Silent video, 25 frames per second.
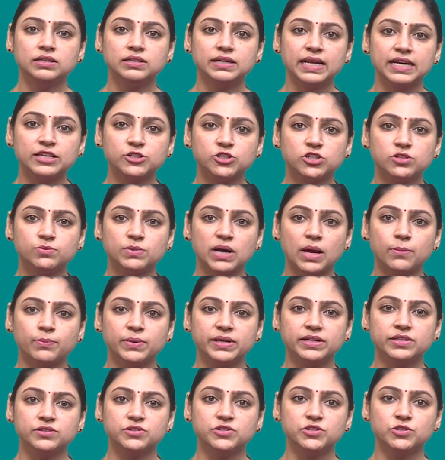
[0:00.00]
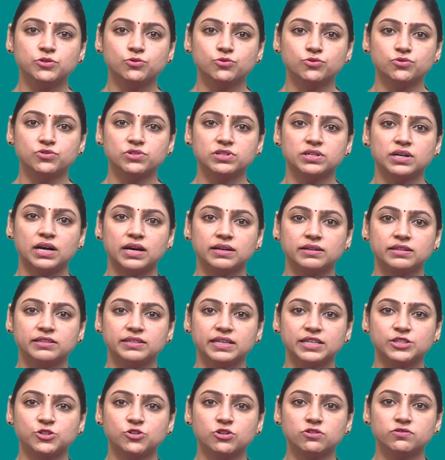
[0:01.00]
Texture mapping is used in
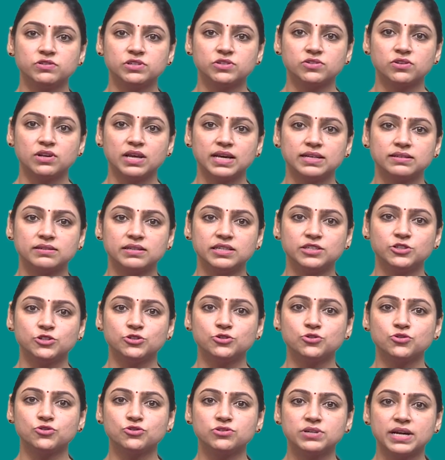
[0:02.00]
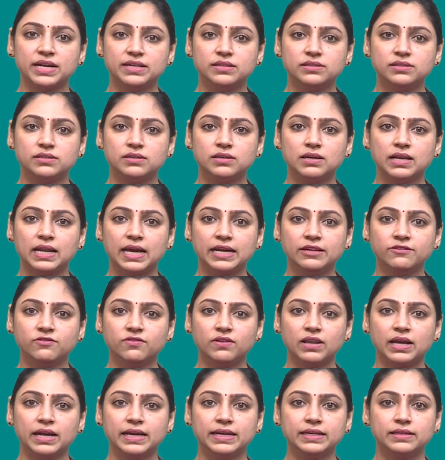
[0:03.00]
architectural visualization to render
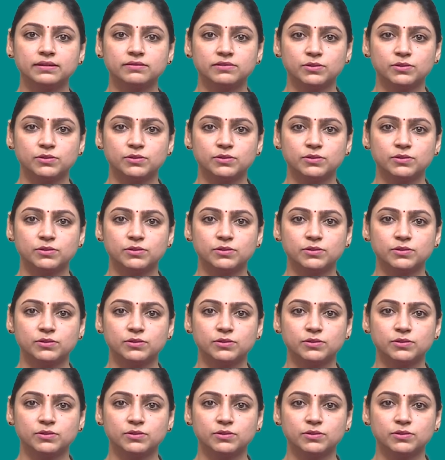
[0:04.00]
lifelike